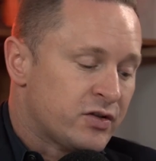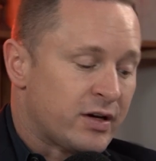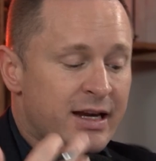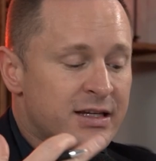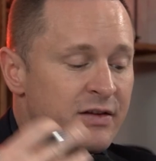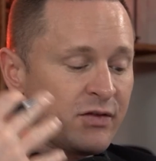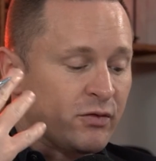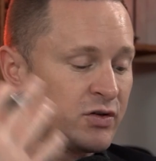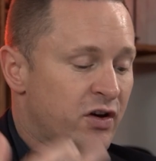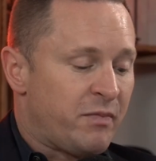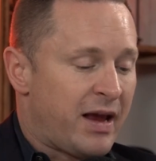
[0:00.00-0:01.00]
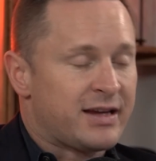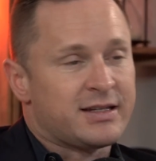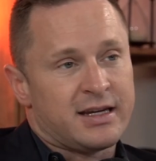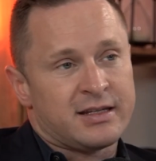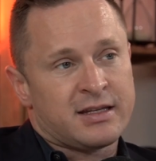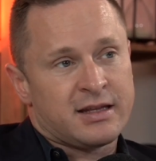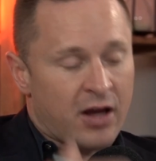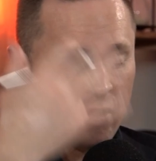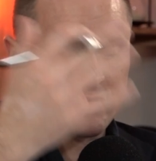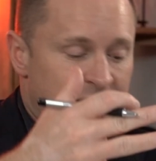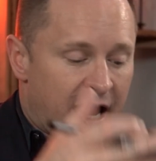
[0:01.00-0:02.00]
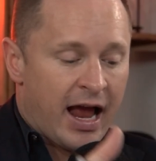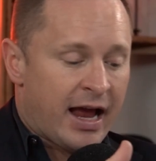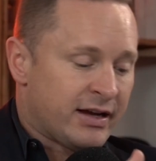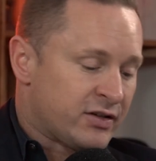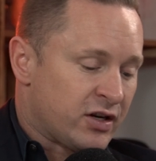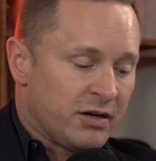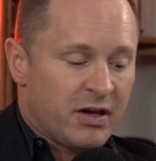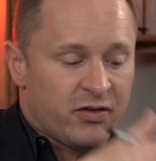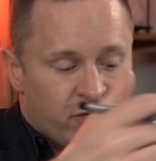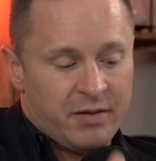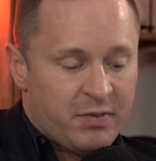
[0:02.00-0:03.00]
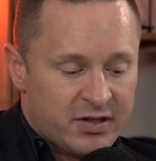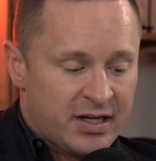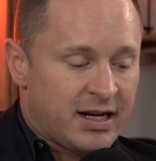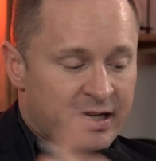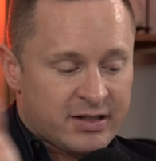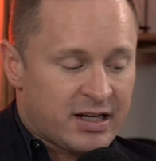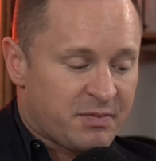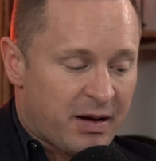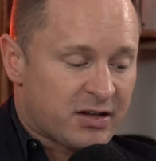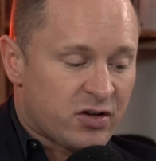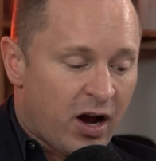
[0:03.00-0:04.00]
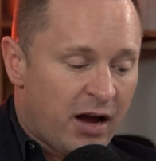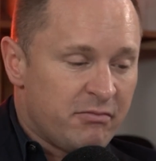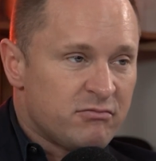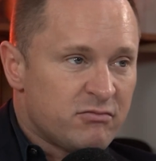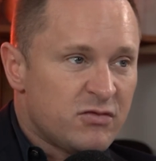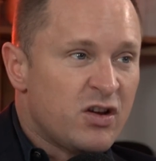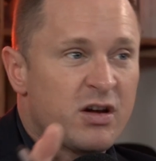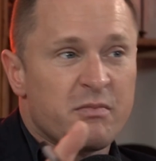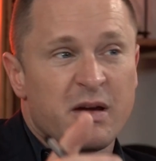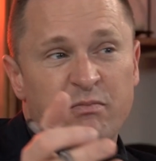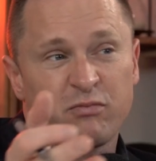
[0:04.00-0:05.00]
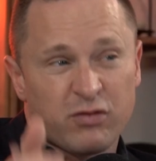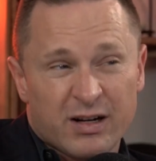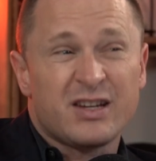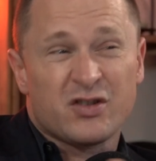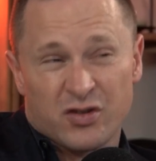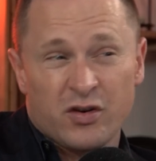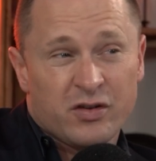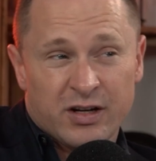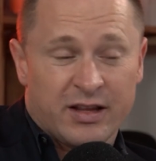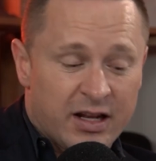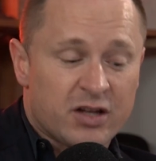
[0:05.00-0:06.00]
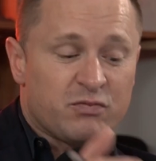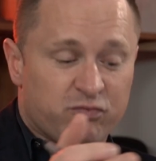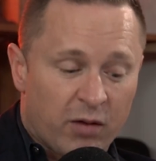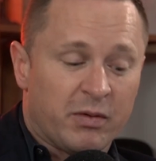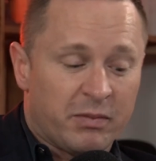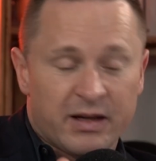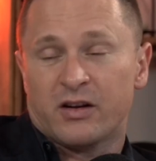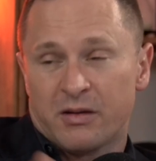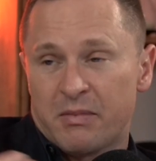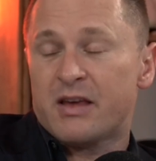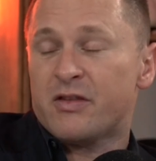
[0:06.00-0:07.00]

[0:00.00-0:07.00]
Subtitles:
So I guess if the Reserve Bank says the OCR is going to be 3% in 6 months' time, you can be pretty certain that it's probably going to be